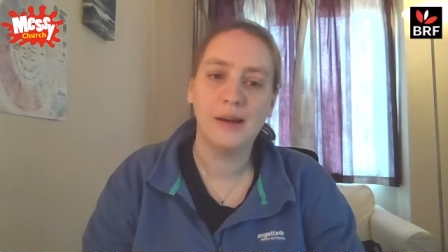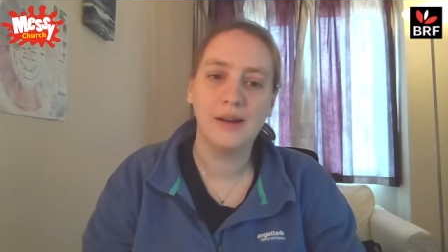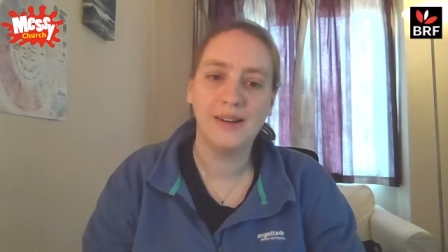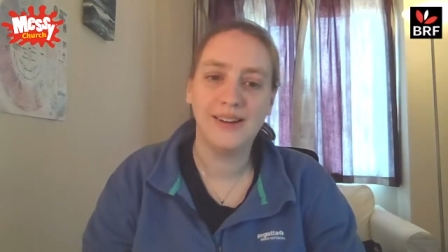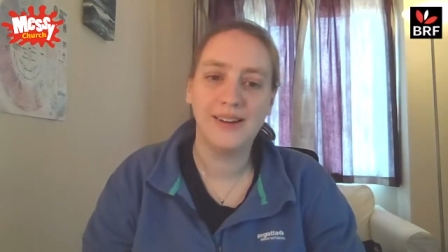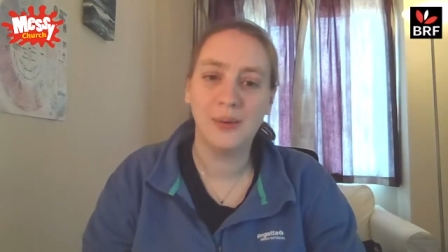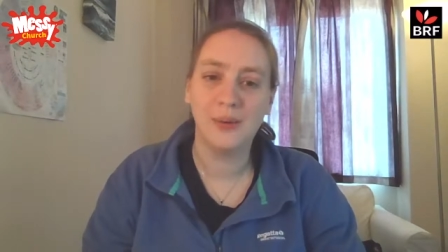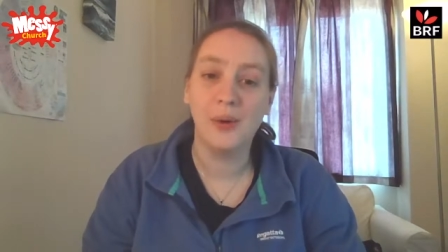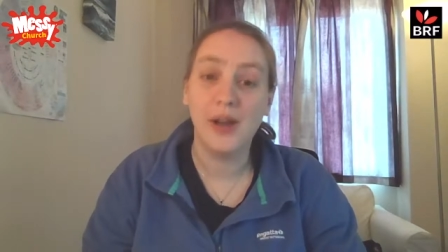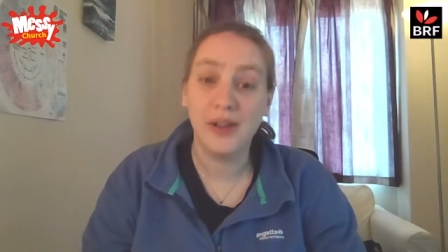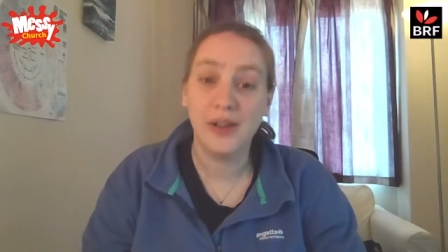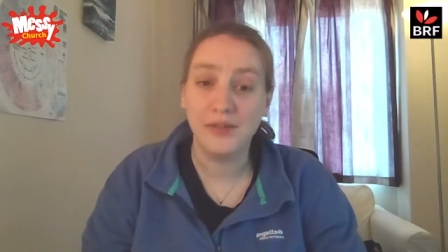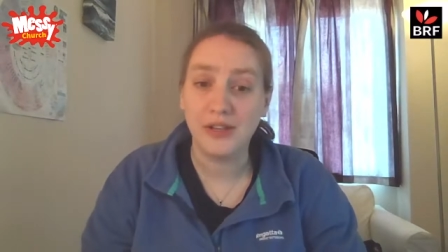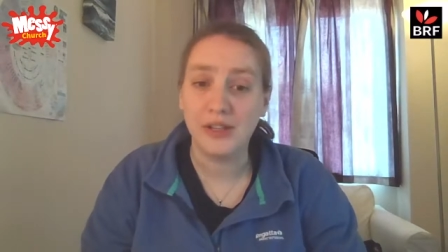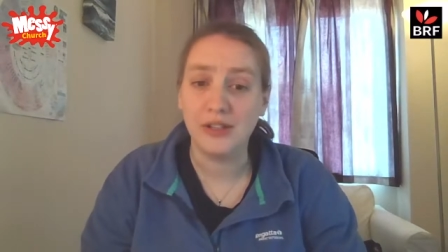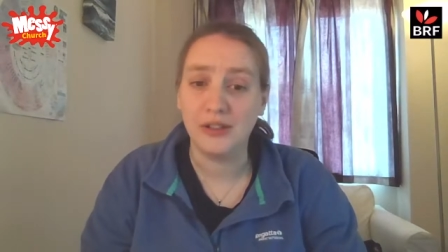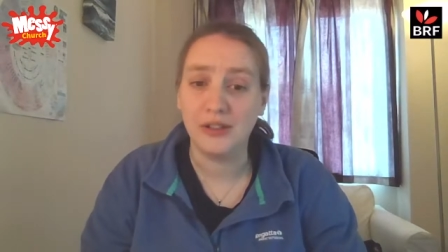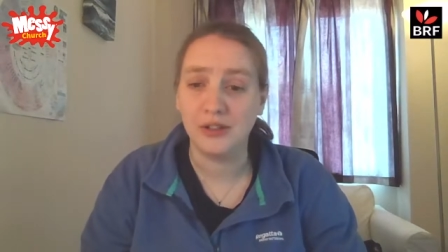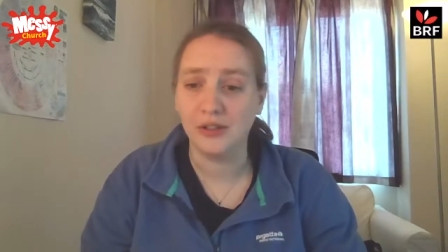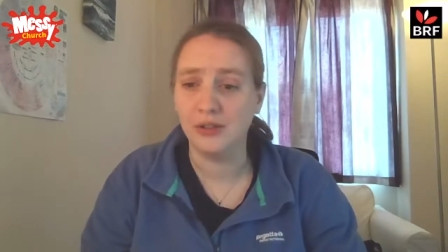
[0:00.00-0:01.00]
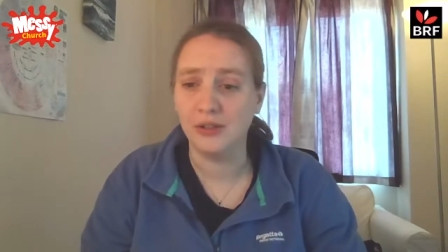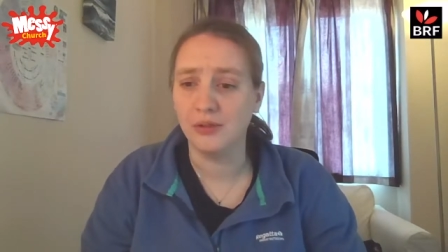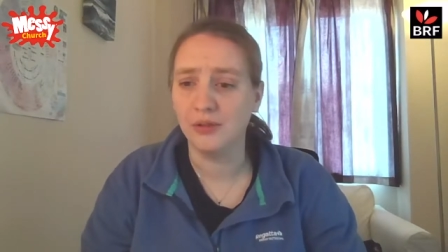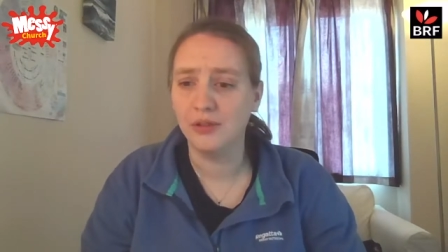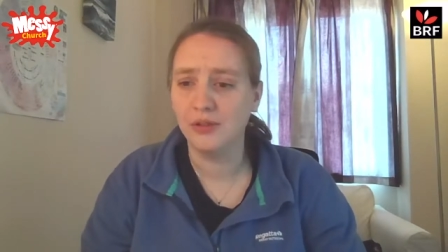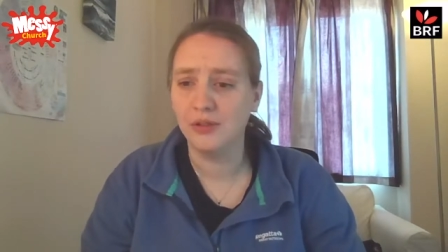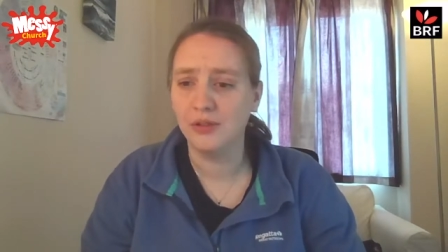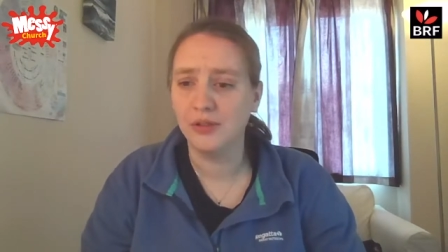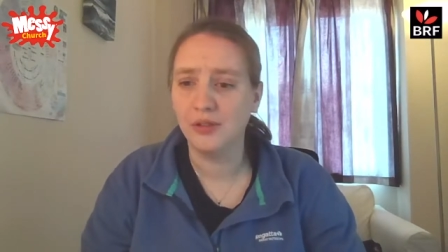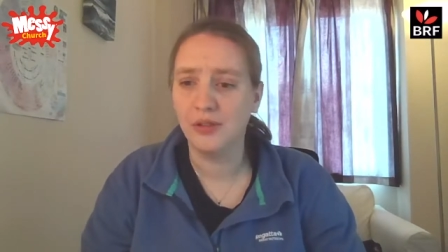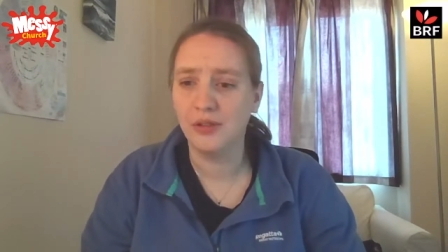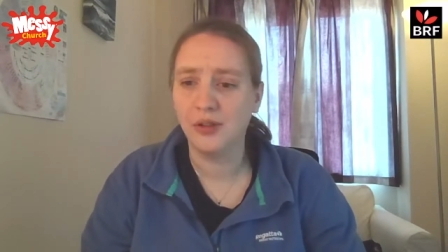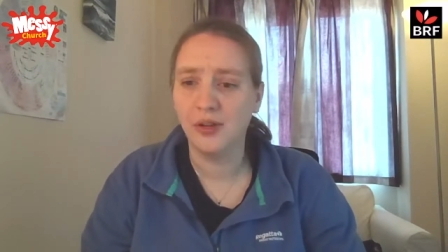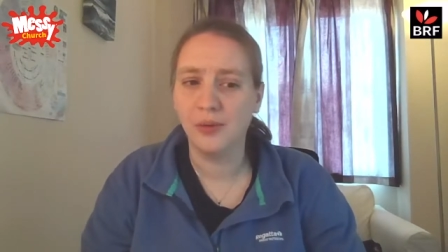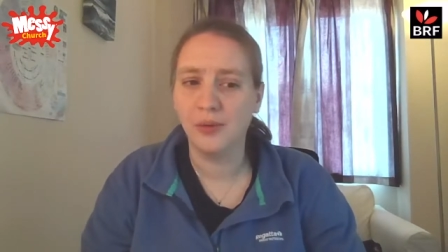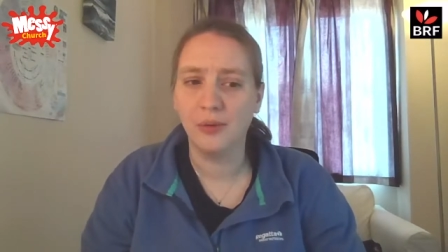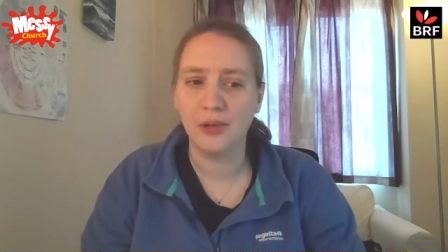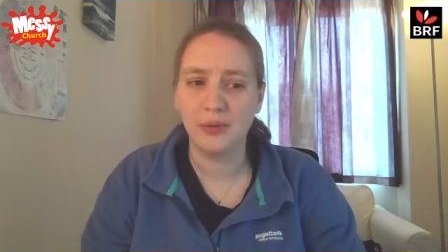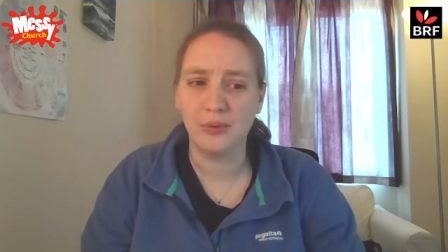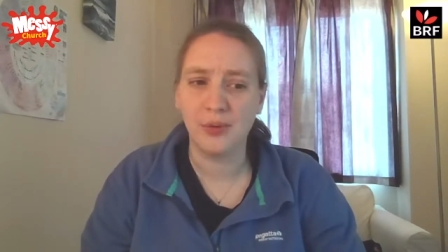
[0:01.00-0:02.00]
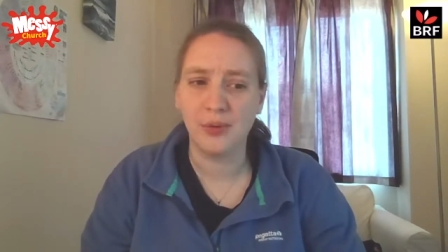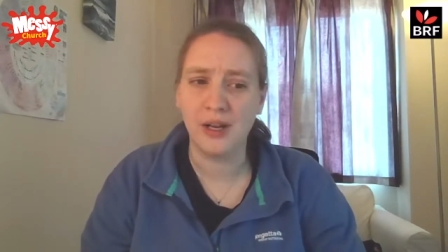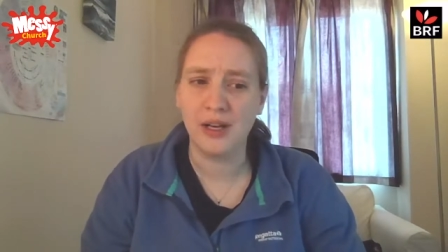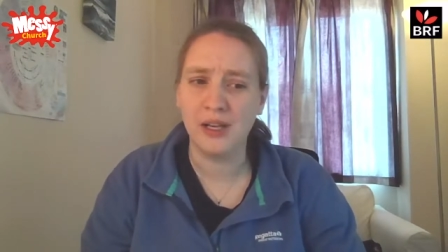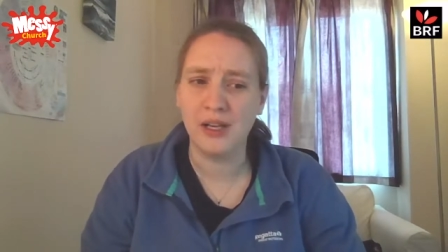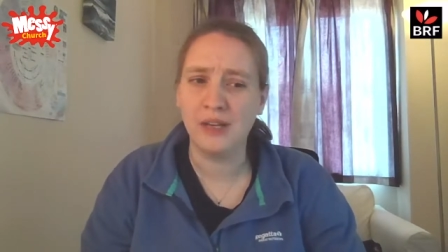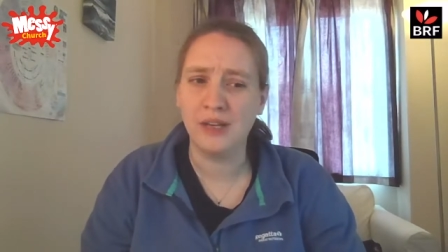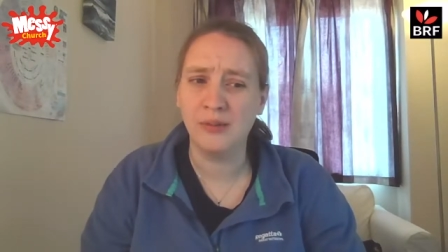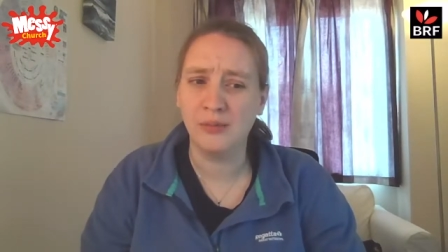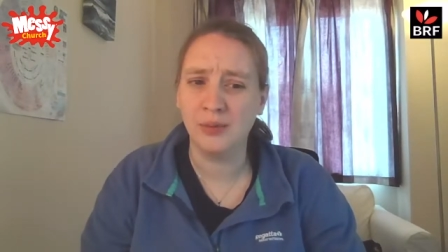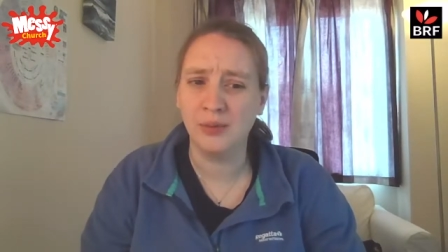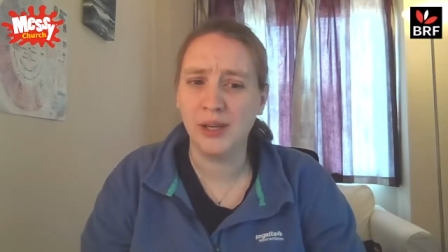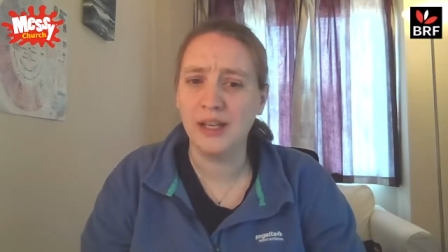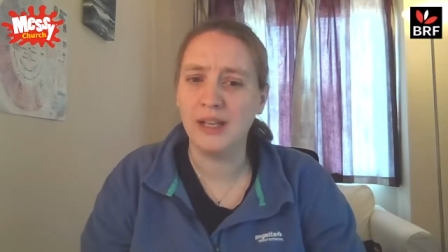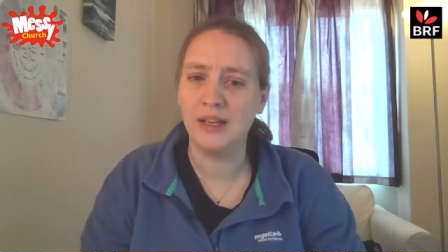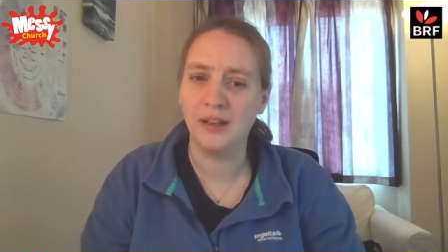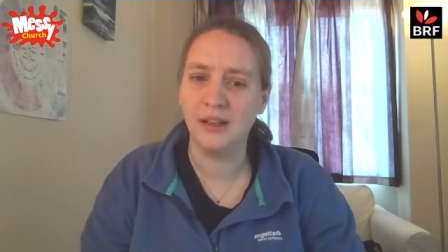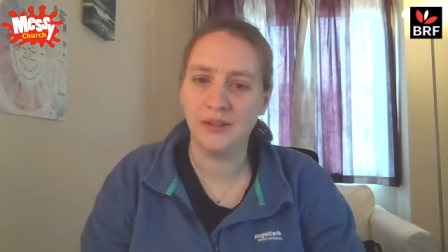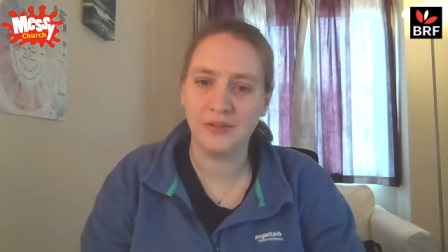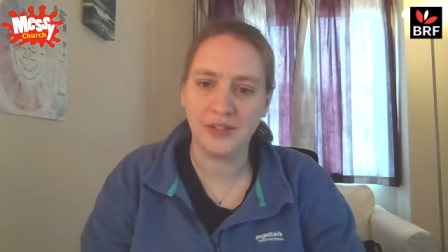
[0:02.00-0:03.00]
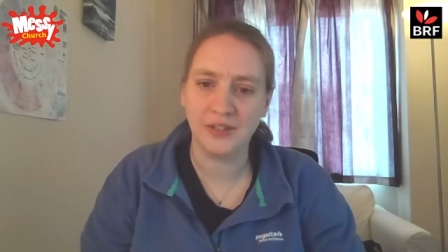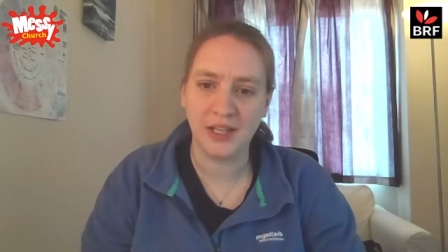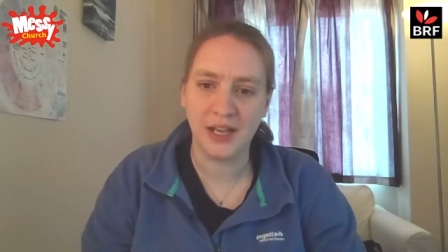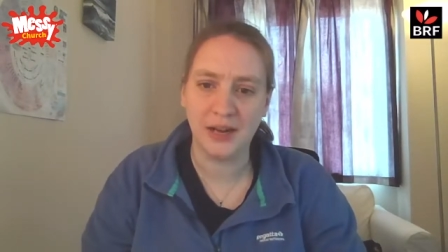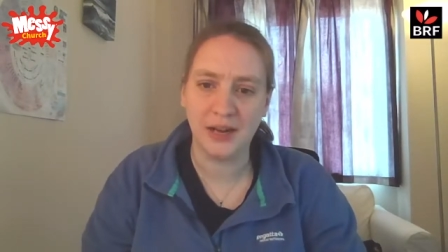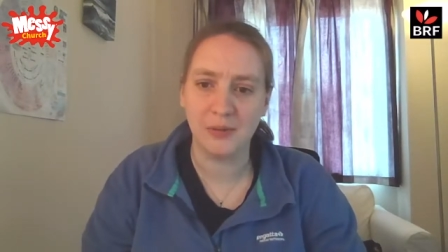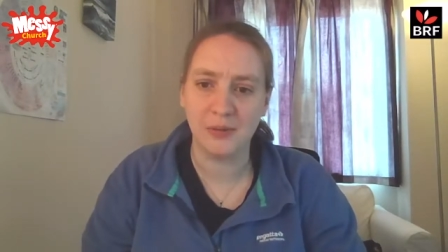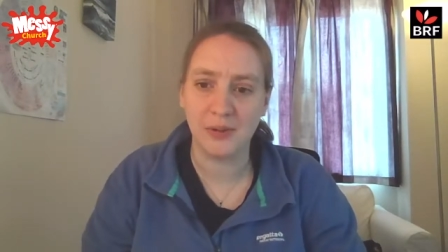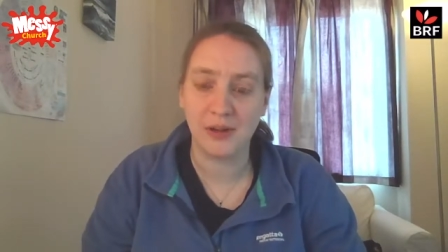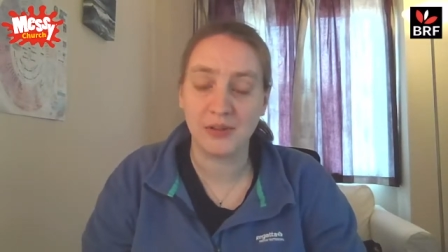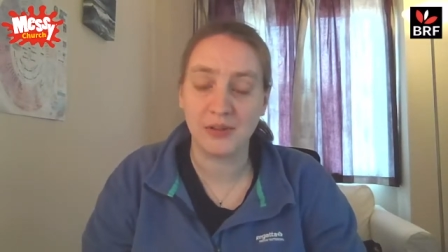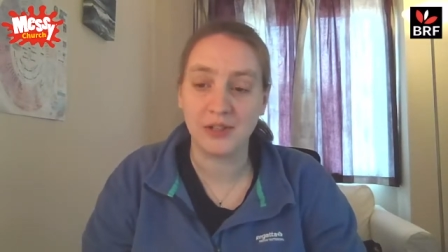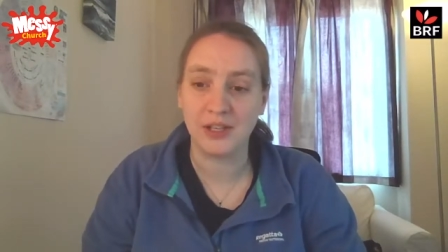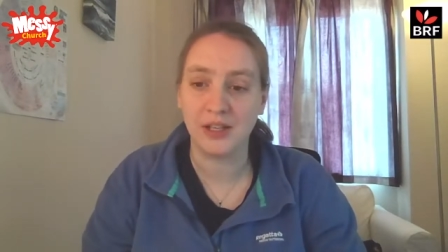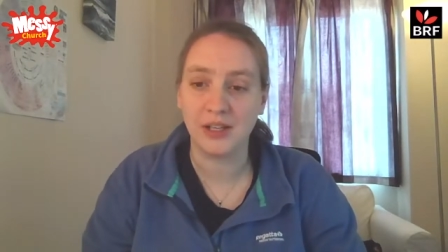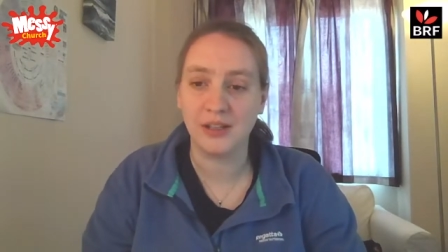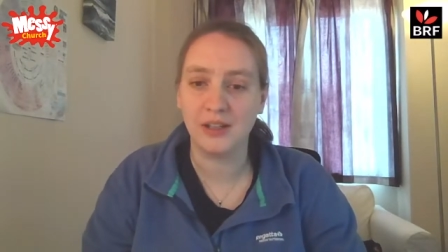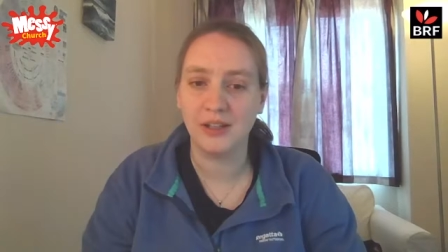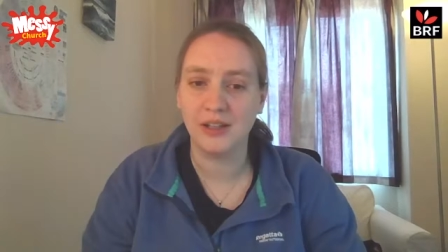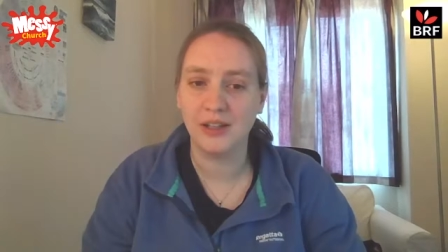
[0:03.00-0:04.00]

Whatever you do, we'd really, really love to hear about it.